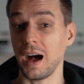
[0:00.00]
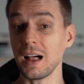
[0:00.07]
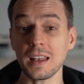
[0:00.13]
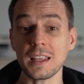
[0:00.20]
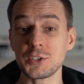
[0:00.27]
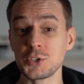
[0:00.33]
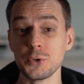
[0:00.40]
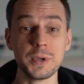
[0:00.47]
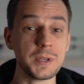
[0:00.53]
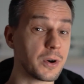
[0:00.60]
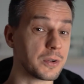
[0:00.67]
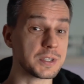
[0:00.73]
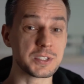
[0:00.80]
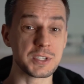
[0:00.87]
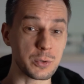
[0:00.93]
I'll let you in on
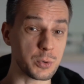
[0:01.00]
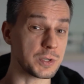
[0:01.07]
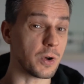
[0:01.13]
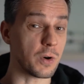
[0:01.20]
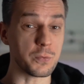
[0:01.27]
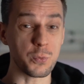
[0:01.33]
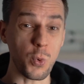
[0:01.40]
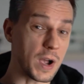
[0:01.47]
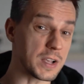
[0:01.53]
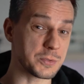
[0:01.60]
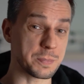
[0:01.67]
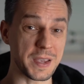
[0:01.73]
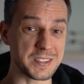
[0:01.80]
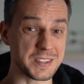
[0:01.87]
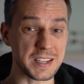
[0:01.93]
the secret of why
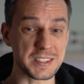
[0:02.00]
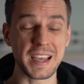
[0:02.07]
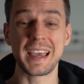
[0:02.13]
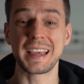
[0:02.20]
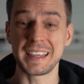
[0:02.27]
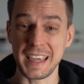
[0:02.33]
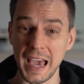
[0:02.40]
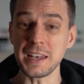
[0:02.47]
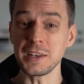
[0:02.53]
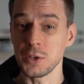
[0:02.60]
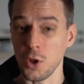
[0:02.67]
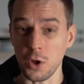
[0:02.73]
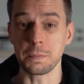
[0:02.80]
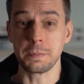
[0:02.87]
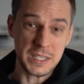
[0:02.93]
SpaceX
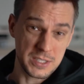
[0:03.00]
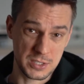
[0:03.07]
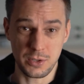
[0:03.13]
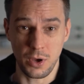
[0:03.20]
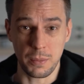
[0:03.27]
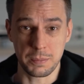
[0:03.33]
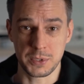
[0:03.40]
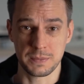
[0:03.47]
cannot be stopped.